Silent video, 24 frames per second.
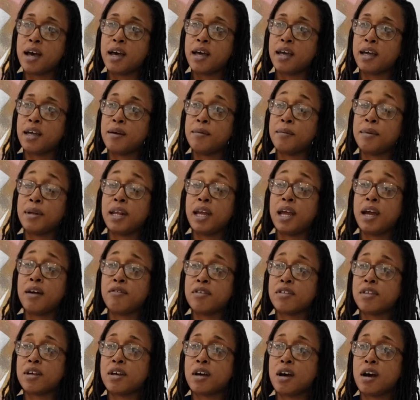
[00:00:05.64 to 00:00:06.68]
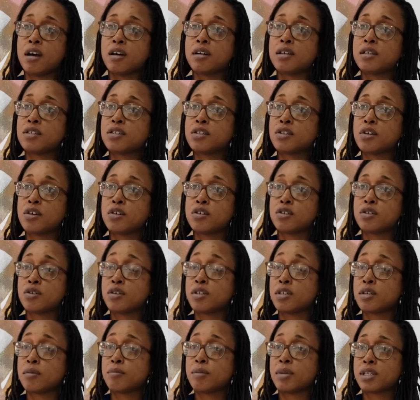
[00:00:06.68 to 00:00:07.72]
I am an everything artist, also known
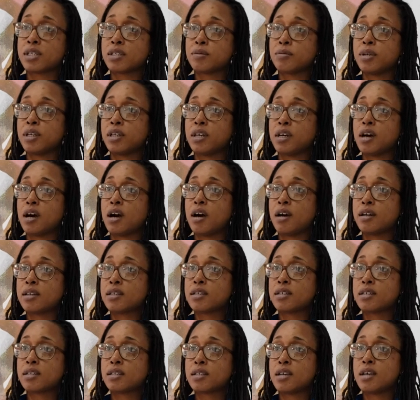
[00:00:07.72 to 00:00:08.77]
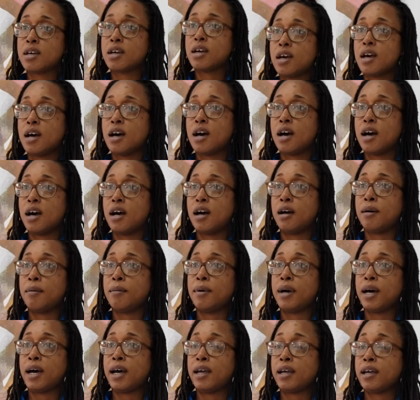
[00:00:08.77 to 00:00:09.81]
as a mixed media artist. Uh,
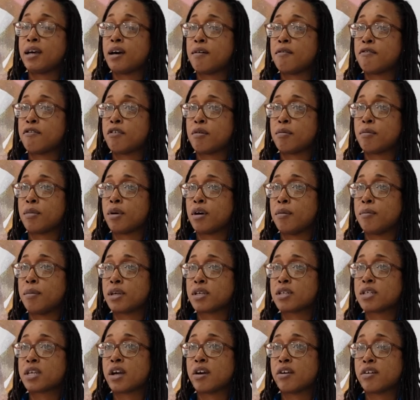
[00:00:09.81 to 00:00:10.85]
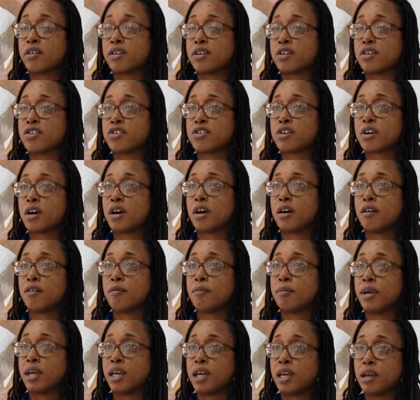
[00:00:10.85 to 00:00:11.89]
I come from a mixed heritage
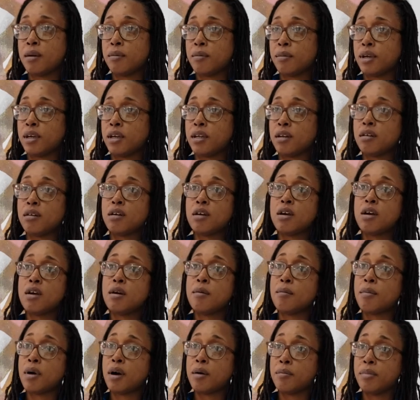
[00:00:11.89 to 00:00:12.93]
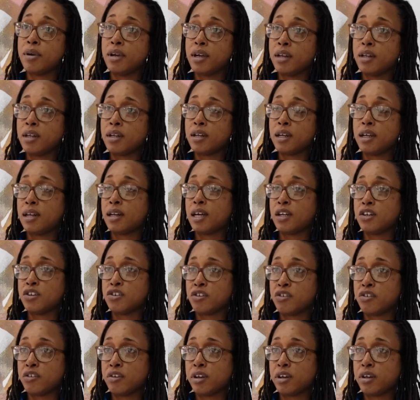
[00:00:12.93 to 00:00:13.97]
of Bahamian, Barbadian, and
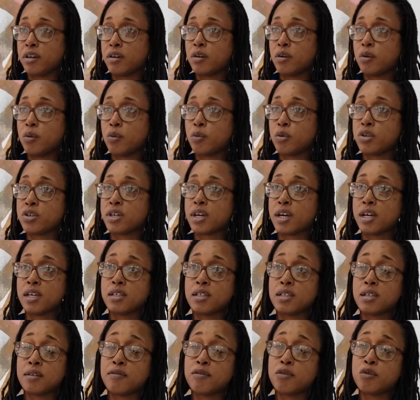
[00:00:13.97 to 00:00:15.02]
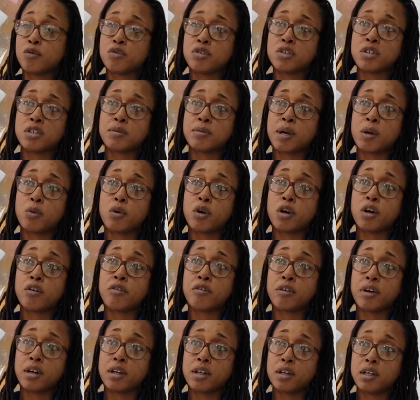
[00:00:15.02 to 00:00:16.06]
Nigerian, which has influenced my work
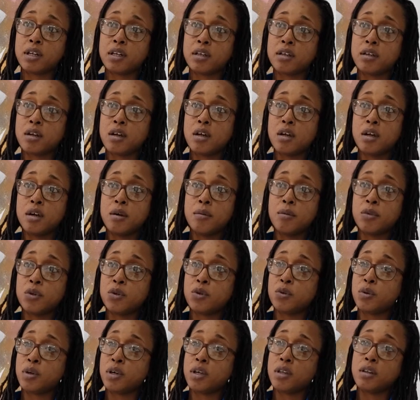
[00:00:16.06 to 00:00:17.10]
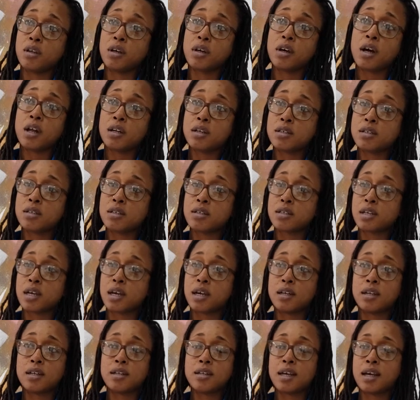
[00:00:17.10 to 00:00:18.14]
greatly between the colors
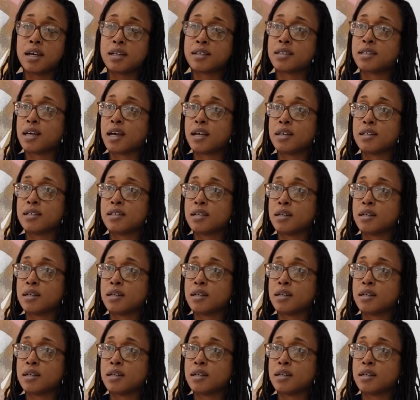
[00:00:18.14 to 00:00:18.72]
and the textiles